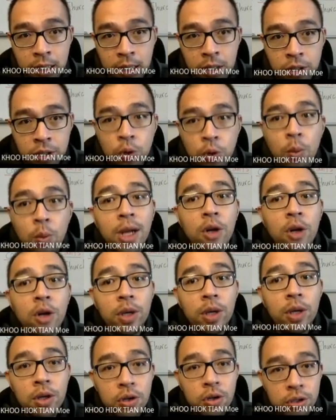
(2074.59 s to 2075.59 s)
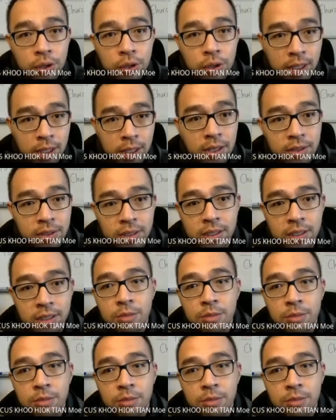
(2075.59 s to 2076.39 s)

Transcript: So why do we use 20,000 hertz?